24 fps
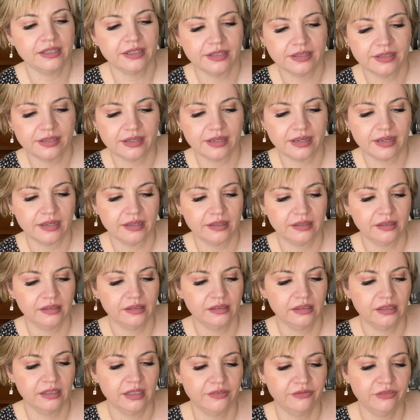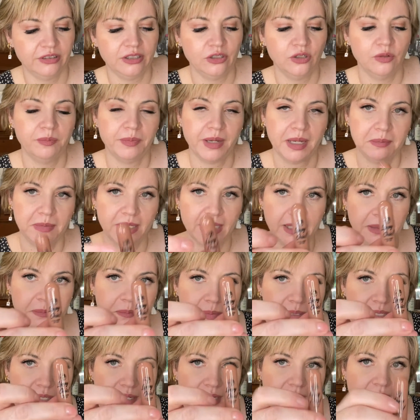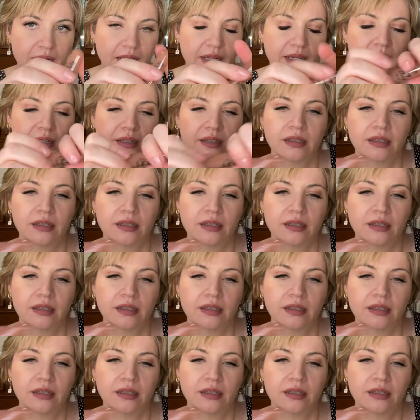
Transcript: is another little baby lipstick.